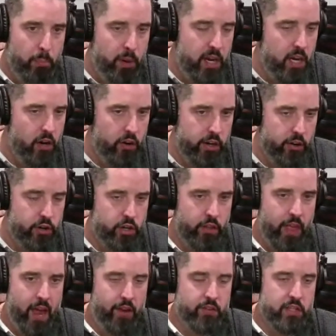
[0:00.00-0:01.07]
superior
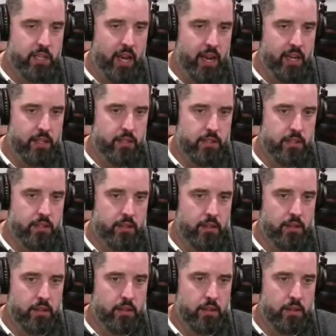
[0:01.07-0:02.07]
to that of science.